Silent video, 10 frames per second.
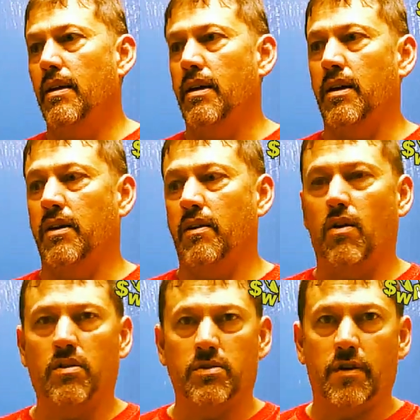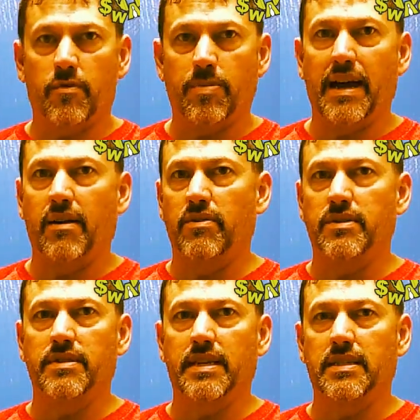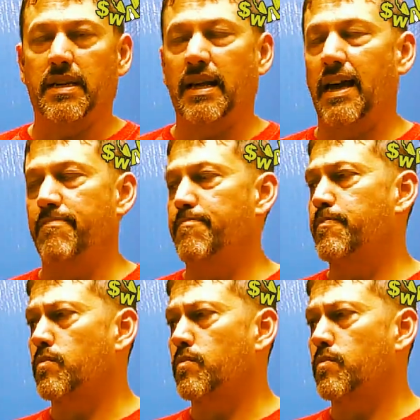on tougher patterns and things like that.